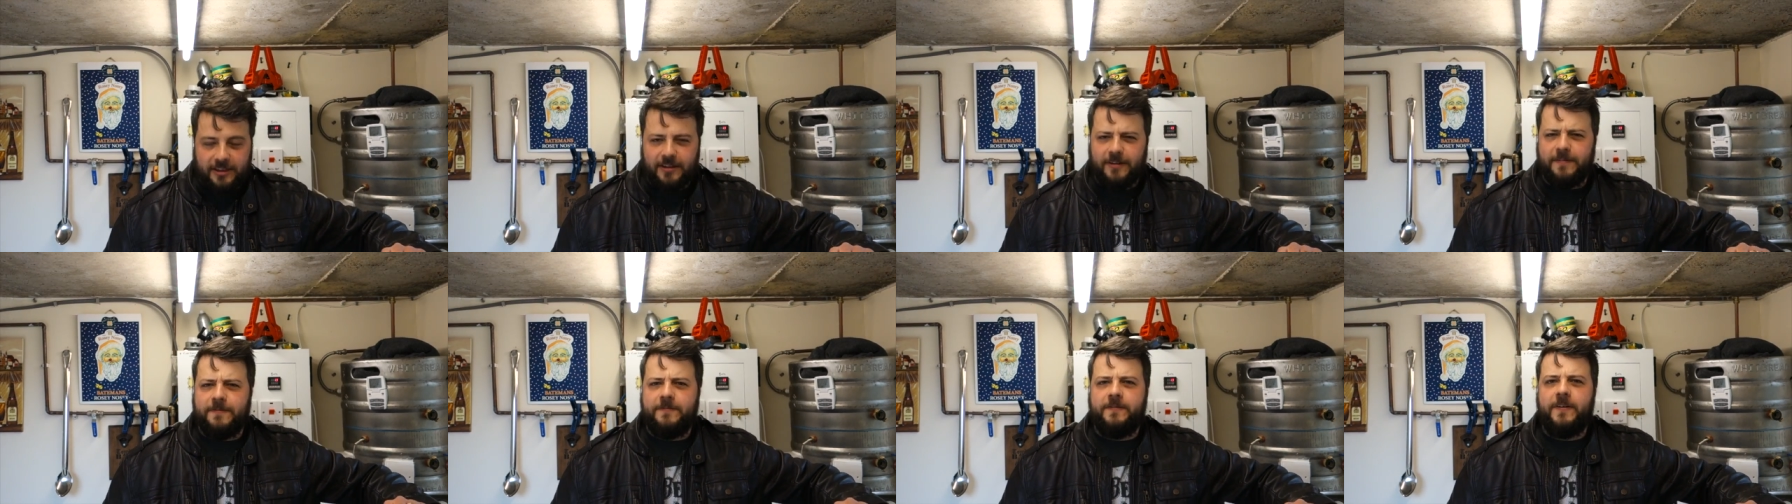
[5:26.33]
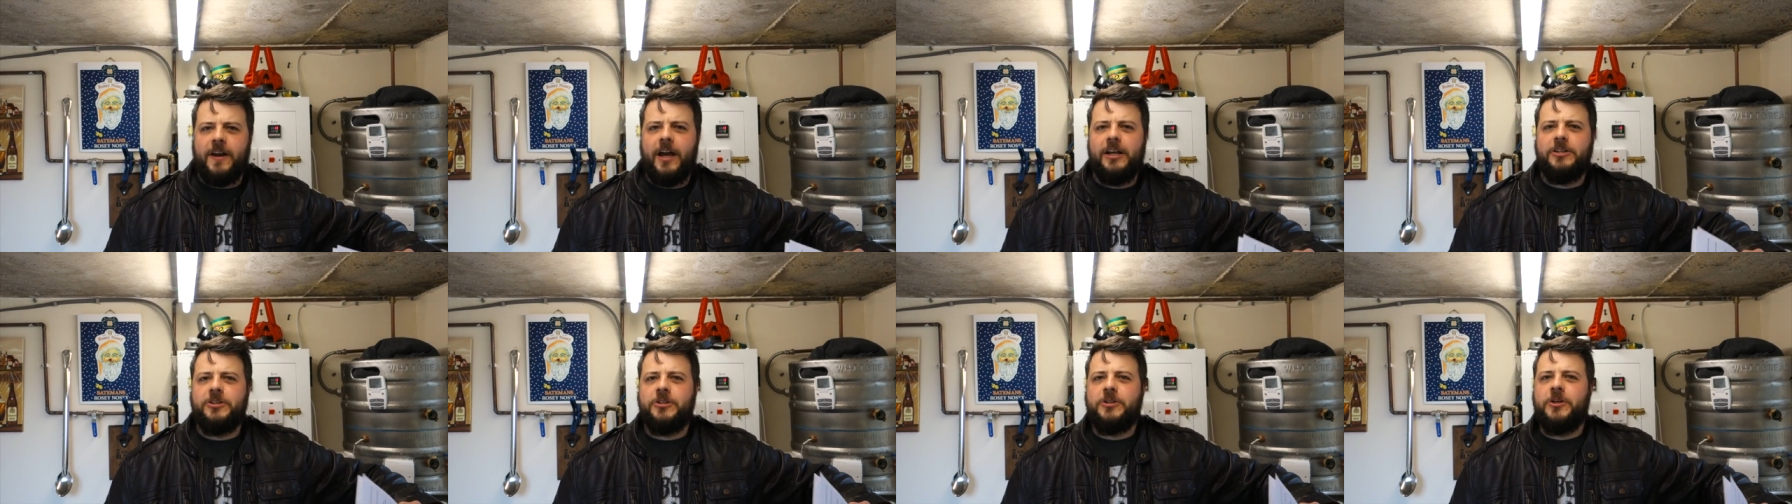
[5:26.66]
the
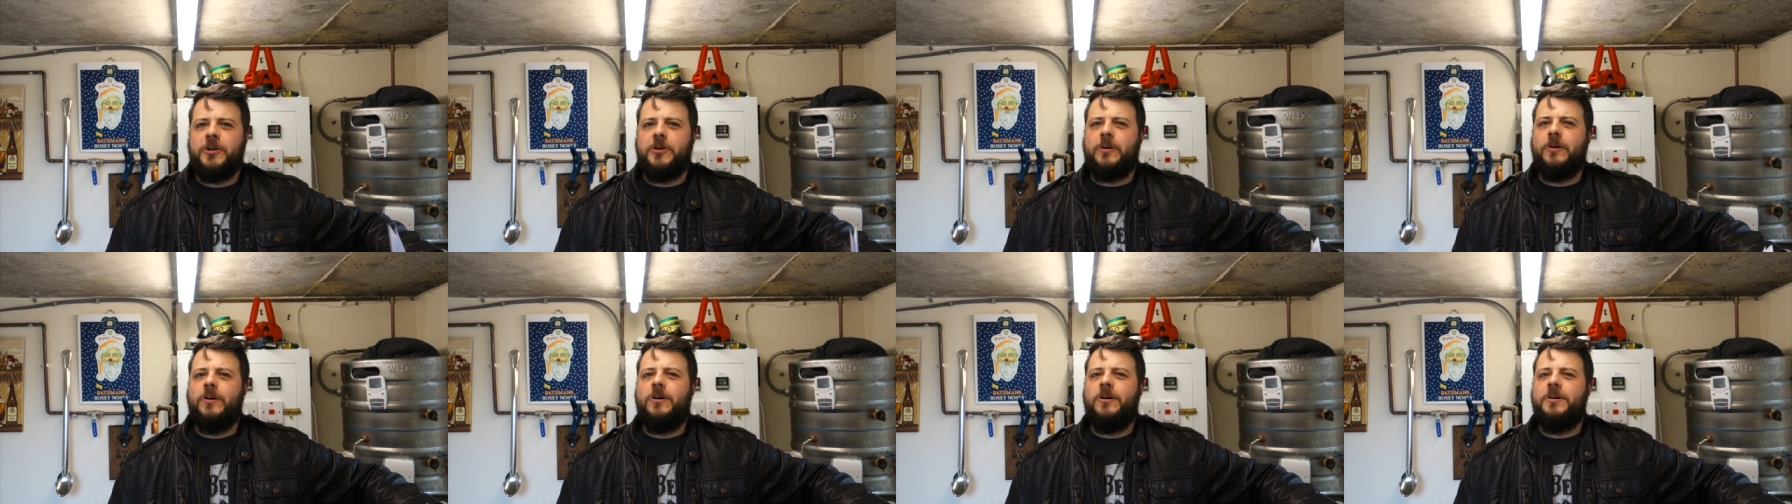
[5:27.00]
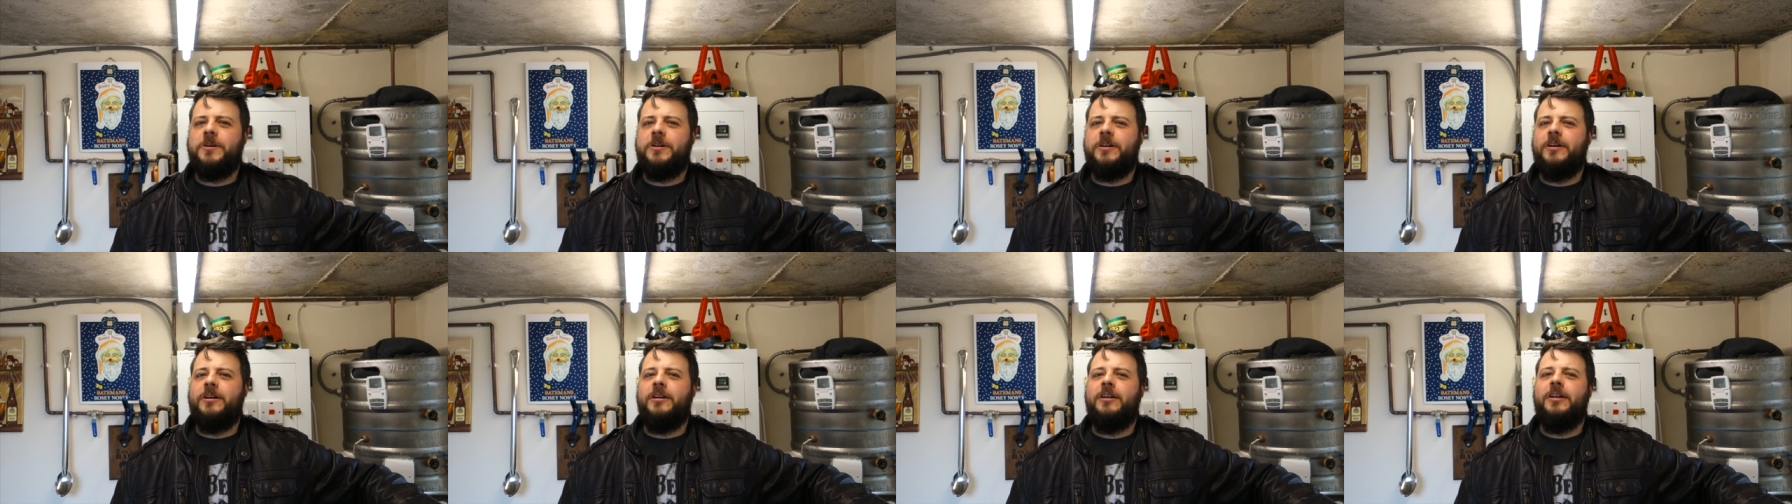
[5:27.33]
flask
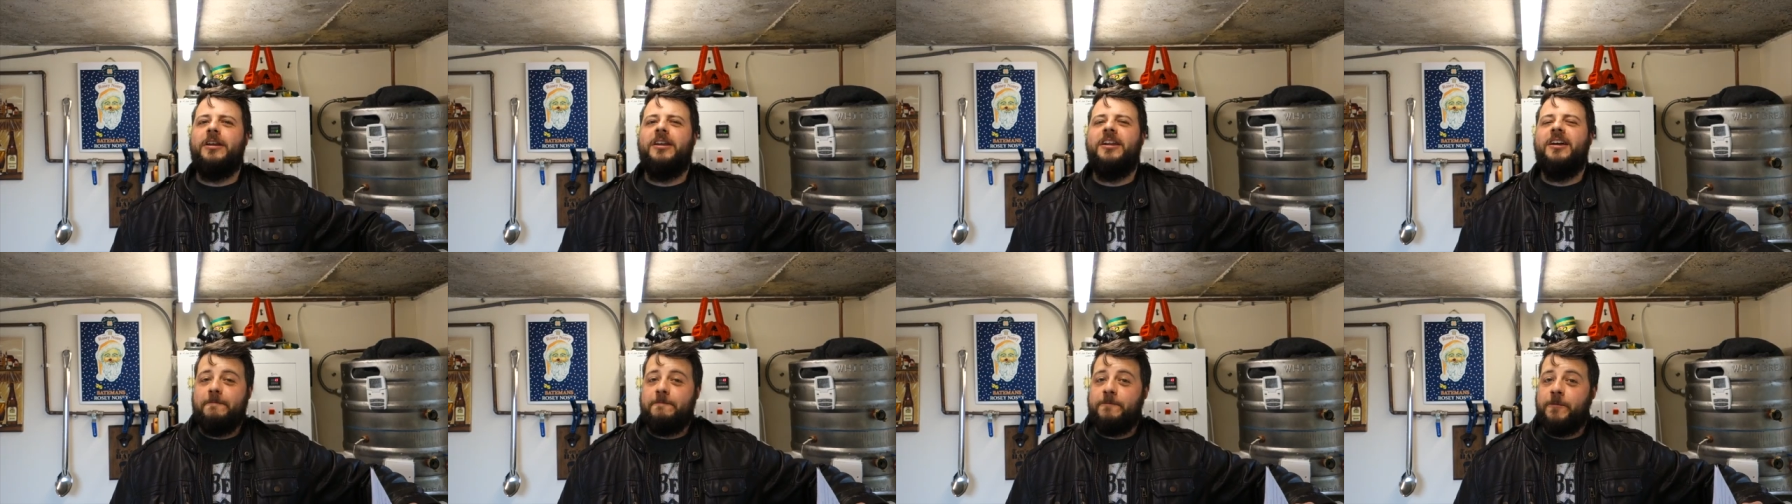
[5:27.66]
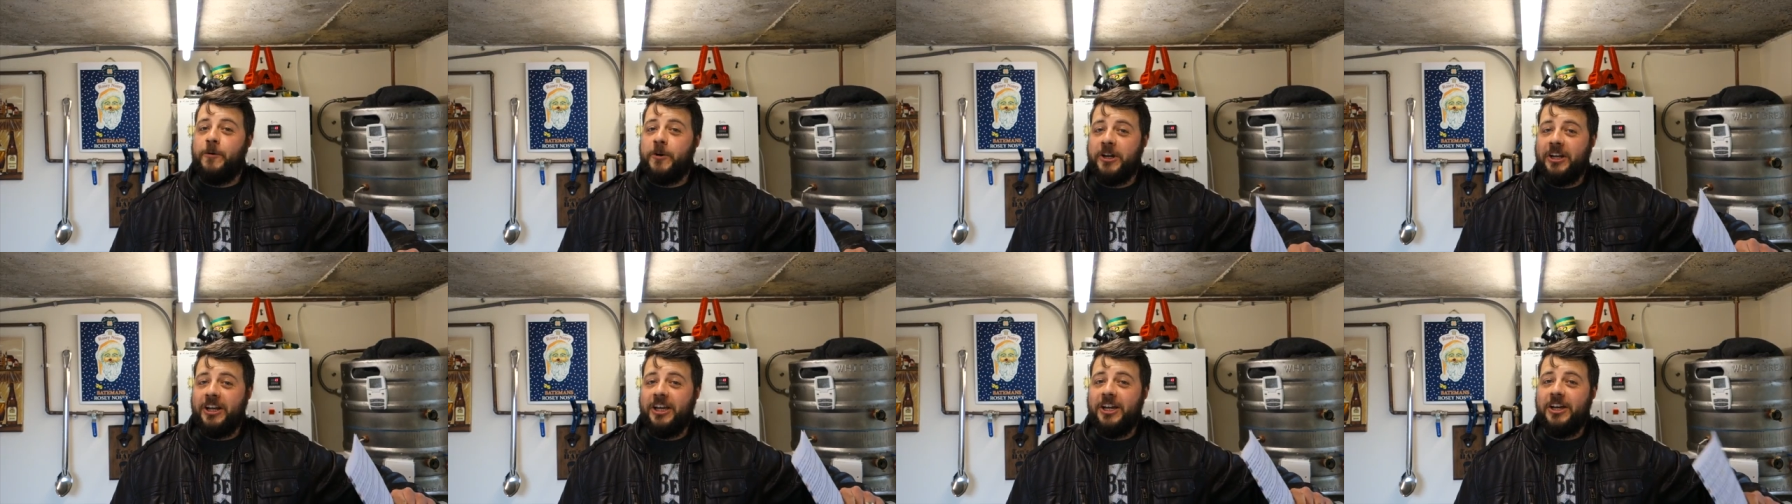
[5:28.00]
order.
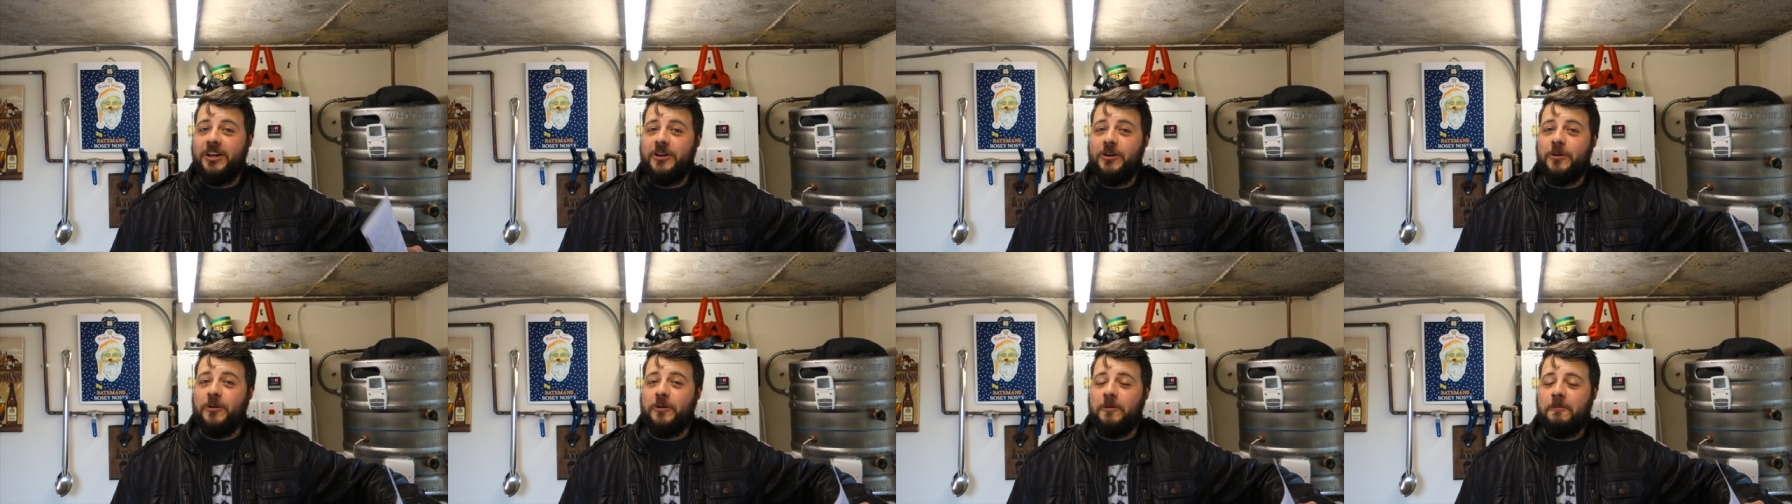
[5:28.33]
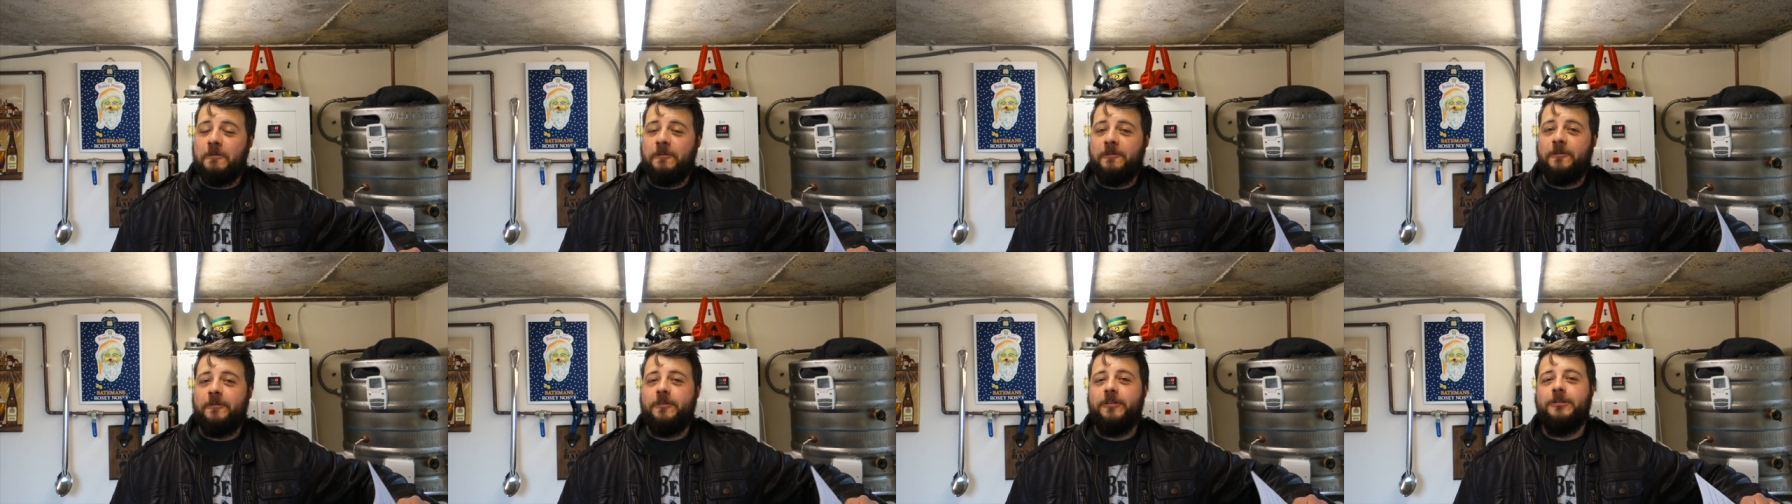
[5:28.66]
Funnily
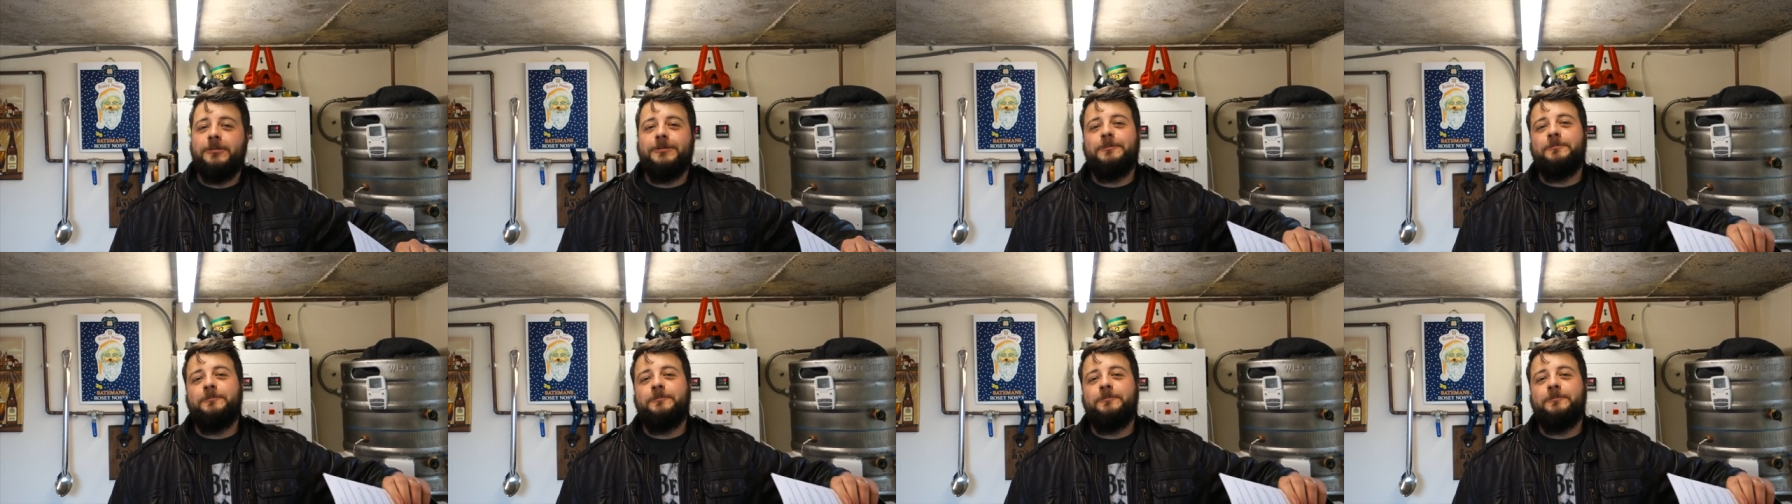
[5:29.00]
enough,